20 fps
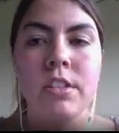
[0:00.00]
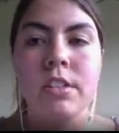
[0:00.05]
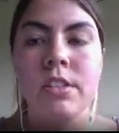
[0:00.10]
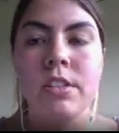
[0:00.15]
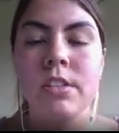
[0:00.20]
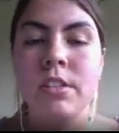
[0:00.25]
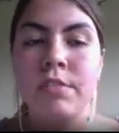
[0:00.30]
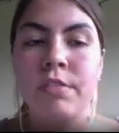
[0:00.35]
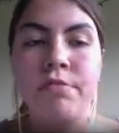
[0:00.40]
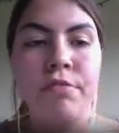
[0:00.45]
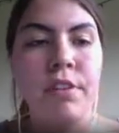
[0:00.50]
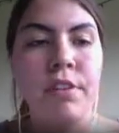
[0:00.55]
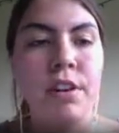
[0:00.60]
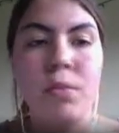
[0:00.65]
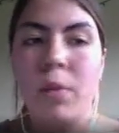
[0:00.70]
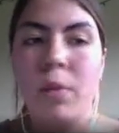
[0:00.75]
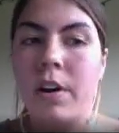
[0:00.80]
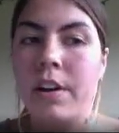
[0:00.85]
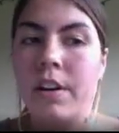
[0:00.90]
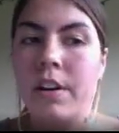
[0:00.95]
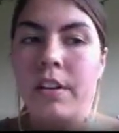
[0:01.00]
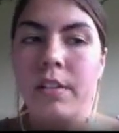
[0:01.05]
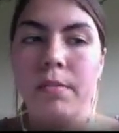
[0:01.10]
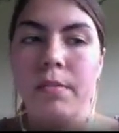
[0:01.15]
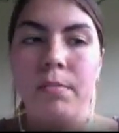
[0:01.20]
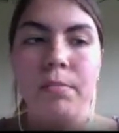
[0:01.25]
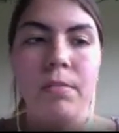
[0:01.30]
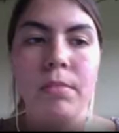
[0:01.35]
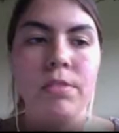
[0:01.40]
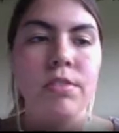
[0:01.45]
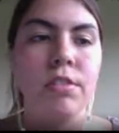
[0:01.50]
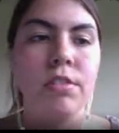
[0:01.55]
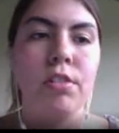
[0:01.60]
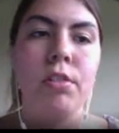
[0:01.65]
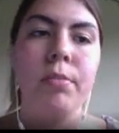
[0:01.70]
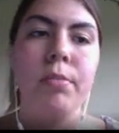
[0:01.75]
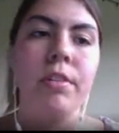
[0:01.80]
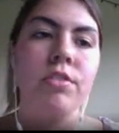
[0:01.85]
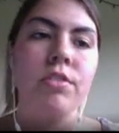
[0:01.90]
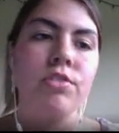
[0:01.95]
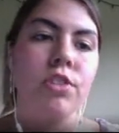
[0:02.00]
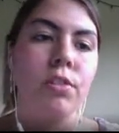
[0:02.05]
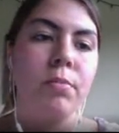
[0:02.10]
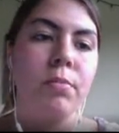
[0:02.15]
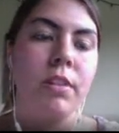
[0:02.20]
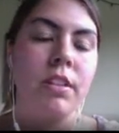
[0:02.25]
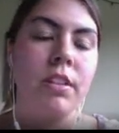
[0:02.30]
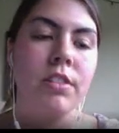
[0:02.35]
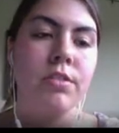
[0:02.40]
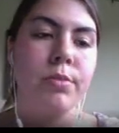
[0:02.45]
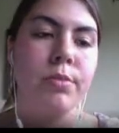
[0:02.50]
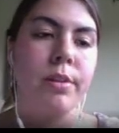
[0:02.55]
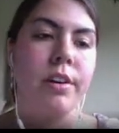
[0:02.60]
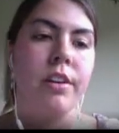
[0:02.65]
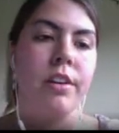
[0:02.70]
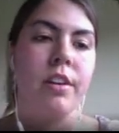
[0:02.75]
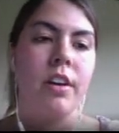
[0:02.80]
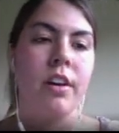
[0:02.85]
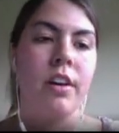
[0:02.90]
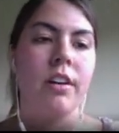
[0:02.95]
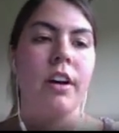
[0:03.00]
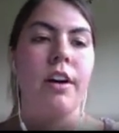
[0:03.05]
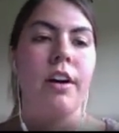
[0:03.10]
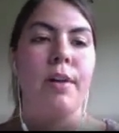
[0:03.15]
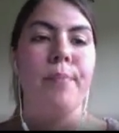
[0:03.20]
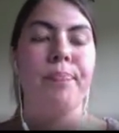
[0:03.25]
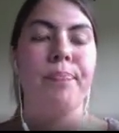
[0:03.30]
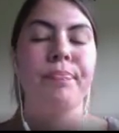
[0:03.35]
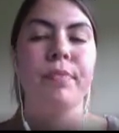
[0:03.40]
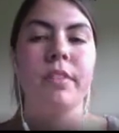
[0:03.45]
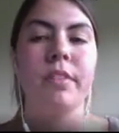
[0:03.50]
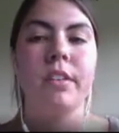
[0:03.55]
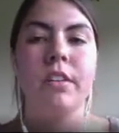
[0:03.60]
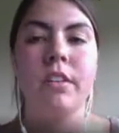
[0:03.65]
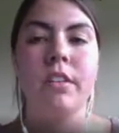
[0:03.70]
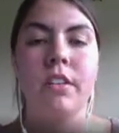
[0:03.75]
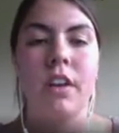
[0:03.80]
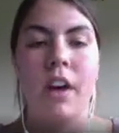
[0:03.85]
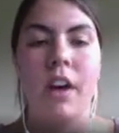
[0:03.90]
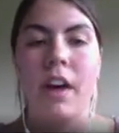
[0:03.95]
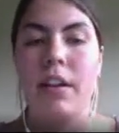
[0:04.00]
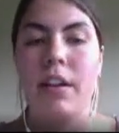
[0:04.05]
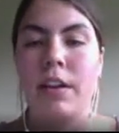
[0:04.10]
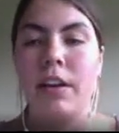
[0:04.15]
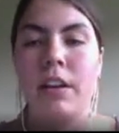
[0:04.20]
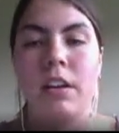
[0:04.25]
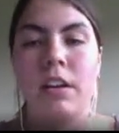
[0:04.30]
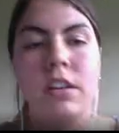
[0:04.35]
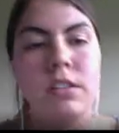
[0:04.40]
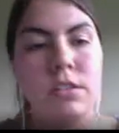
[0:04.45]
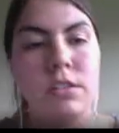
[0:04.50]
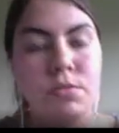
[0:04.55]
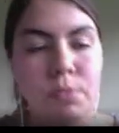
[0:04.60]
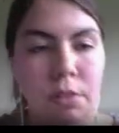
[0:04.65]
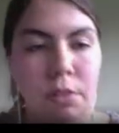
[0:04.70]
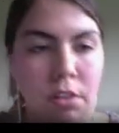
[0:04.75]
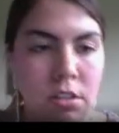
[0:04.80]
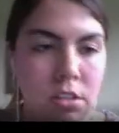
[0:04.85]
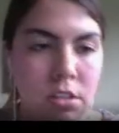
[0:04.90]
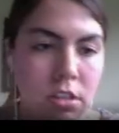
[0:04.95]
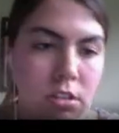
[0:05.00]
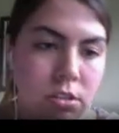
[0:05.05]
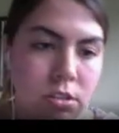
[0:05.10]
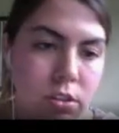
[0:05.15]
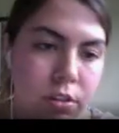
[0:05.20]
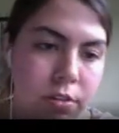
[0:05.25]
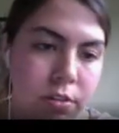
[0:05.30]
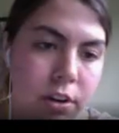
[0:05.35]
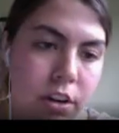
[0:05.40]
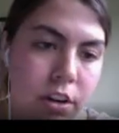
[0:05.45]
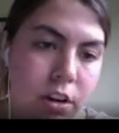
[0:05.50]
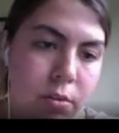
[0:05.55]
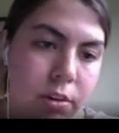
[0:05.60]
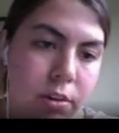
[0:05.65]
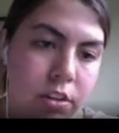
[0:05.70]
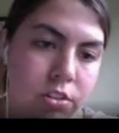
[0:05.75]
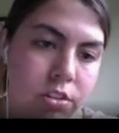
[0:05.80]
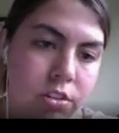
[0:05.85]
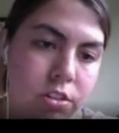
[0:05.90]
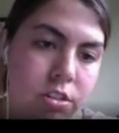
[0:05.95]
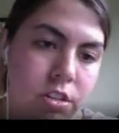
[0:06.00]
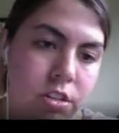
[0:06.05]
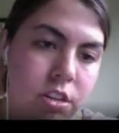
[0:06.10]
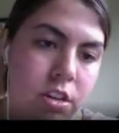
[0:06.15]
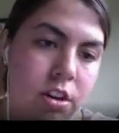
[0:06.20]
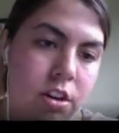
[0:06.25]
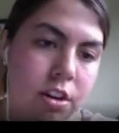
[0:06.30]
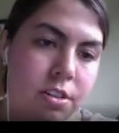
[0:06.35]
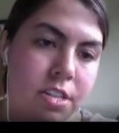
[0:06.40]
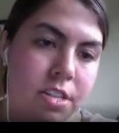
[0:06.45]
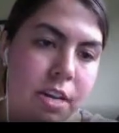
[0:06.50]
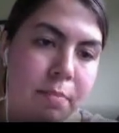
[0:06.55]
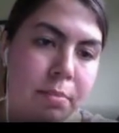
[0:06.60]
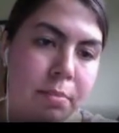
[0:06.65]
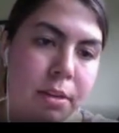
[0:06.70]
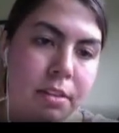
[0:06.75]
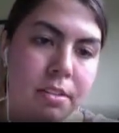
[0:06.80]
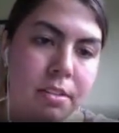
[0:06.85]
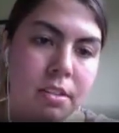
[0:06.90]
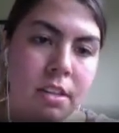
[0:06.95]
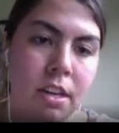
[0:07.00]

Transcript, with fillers: This is a free one. Mr. Holman showed me this one. Um, I like it because it's real easy. So over here, we can just see our templates.